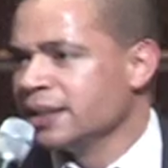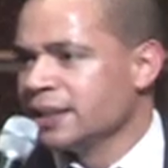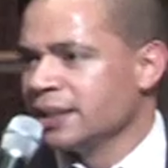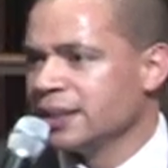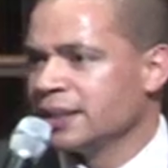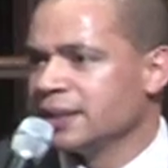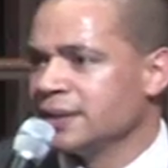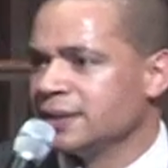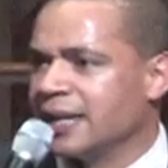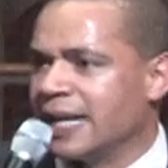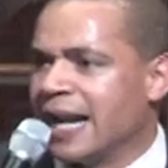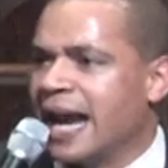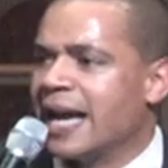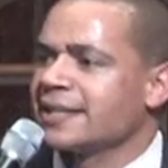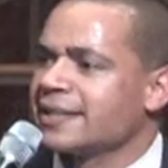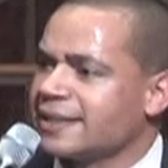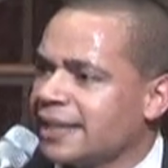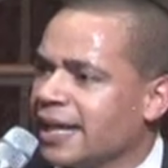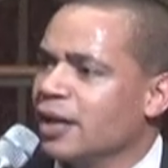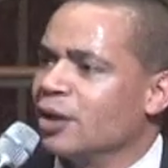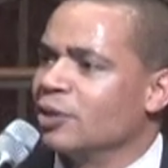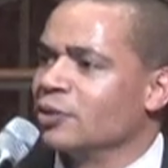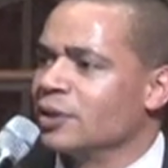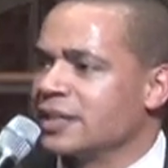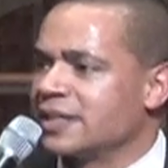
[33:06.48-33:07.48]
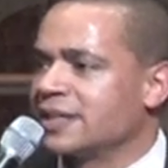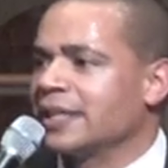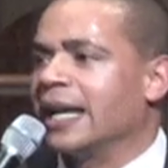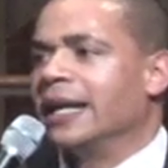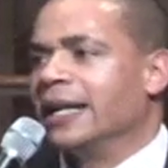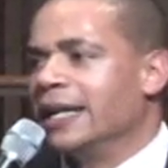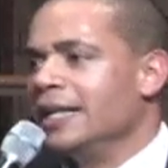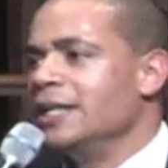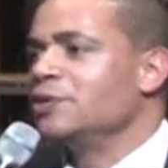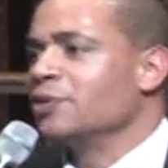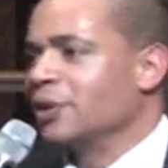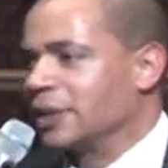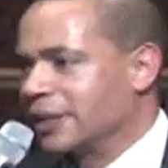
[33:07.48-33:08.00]
that I sat on the Sanhedrin
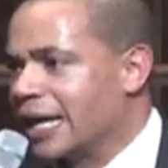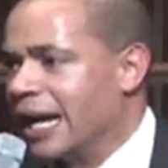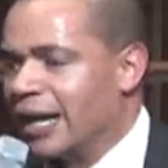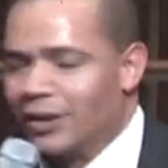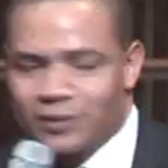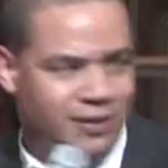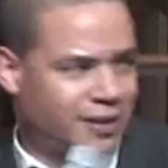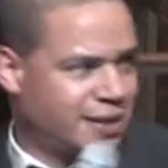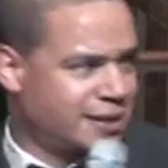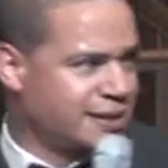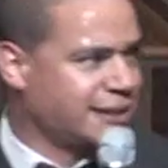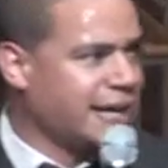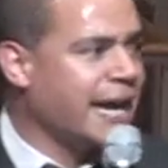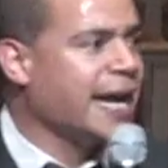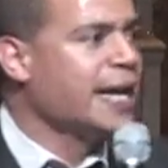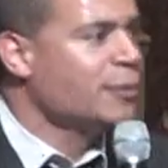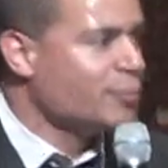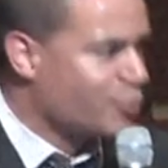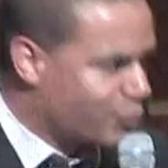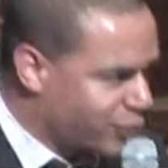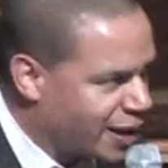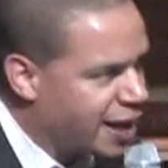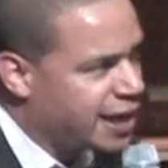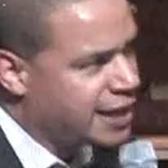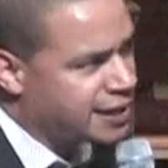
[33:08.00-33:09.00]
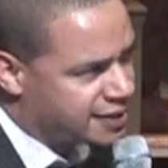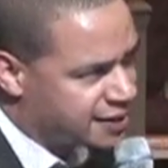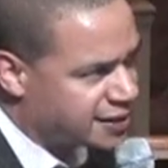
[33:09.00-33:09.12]
Council, the same place